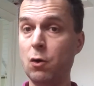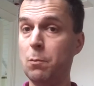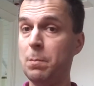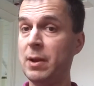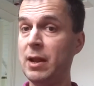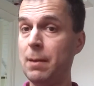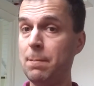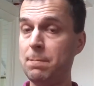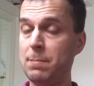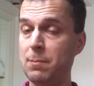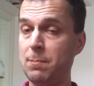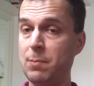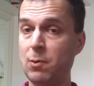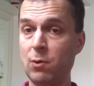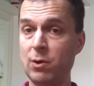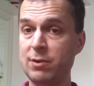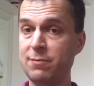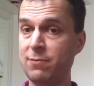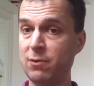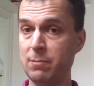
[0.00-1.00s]
open up a
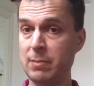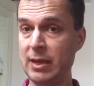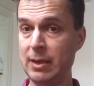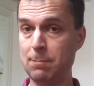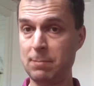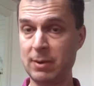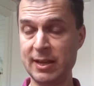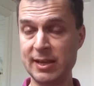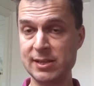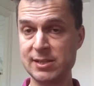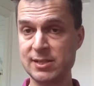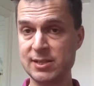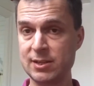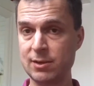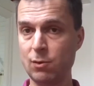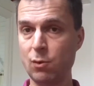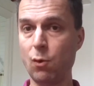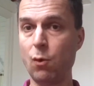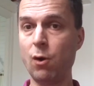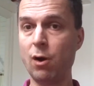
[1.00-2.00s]
port for me,
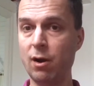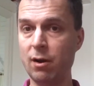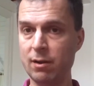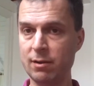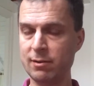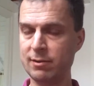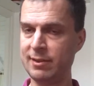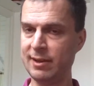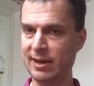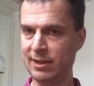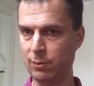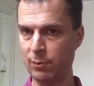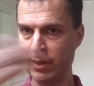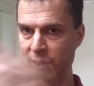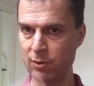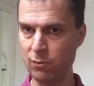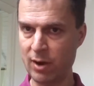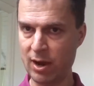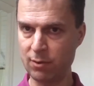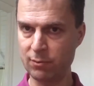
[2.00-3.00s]
please. Or the other
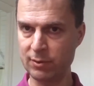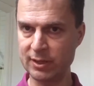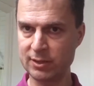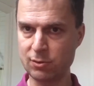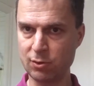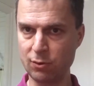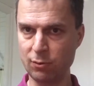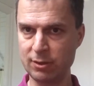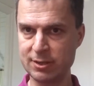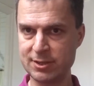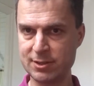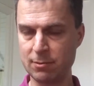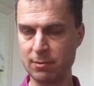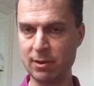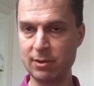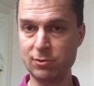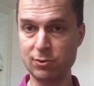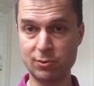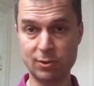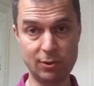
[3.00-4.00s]
way around, you can
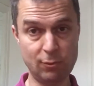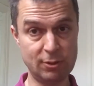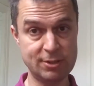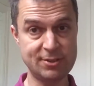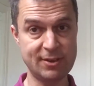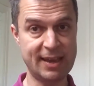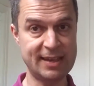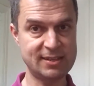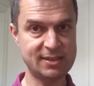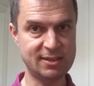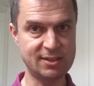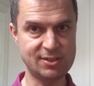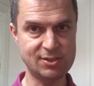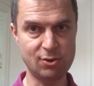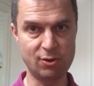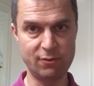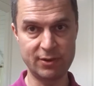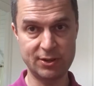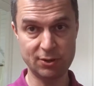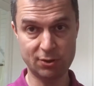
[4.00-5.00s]
also ask the
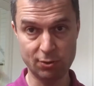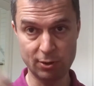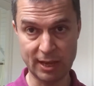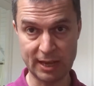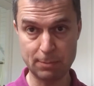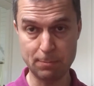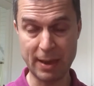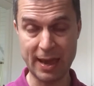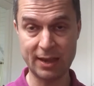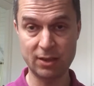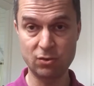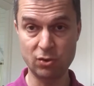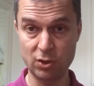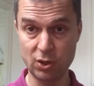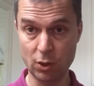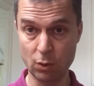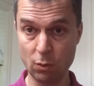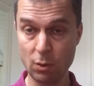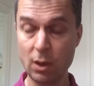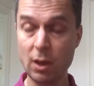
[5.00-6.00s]
server to connect back to
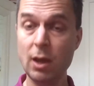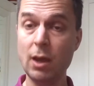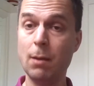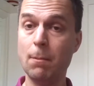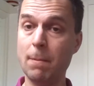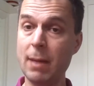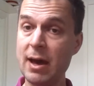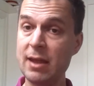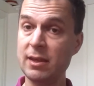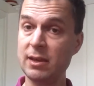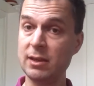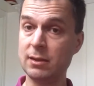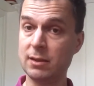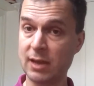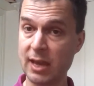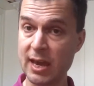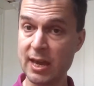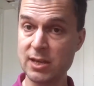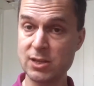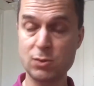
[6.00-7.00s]
you. But in
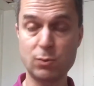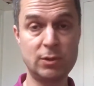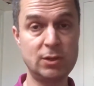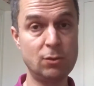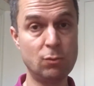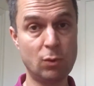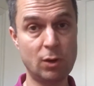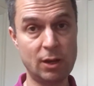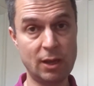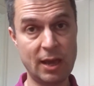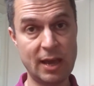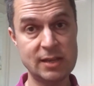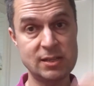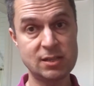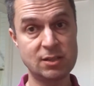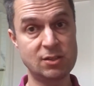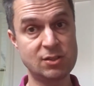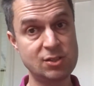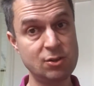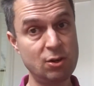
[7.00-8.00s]
the case when you want to
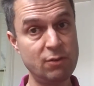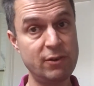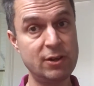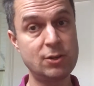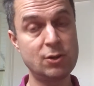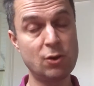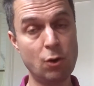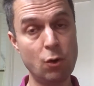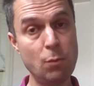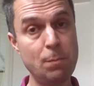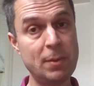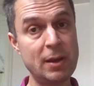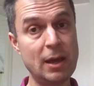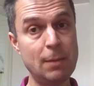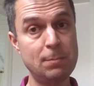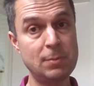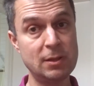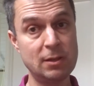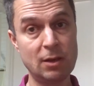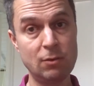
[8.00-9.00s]
ask the server to open
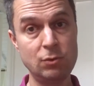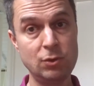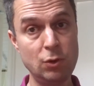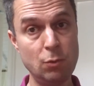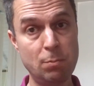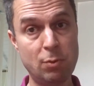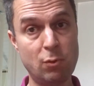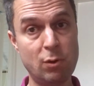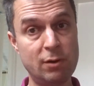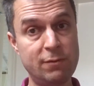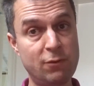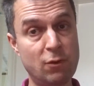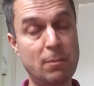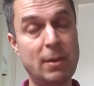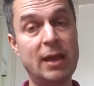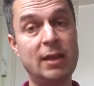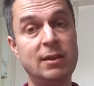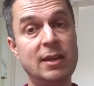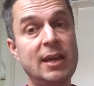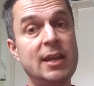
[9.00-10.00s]
up a new port
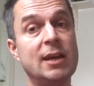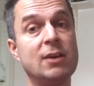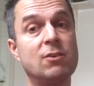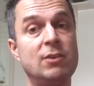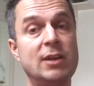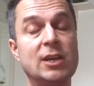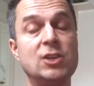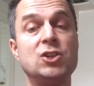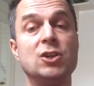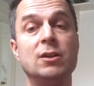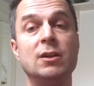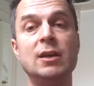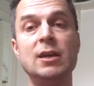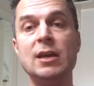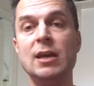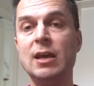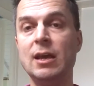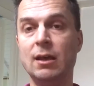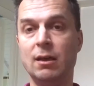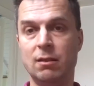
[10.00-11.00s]
for my data connection,
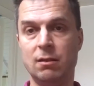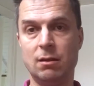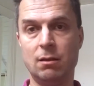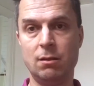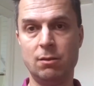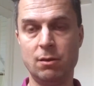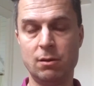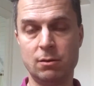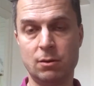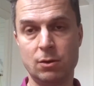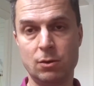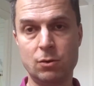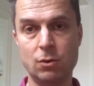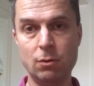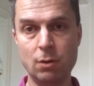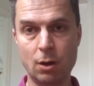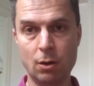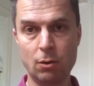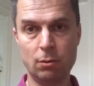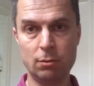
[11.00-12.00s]
the
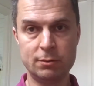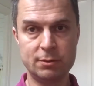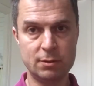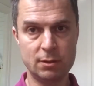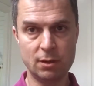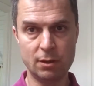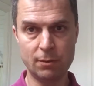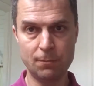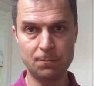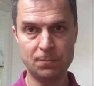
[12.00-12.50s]
good old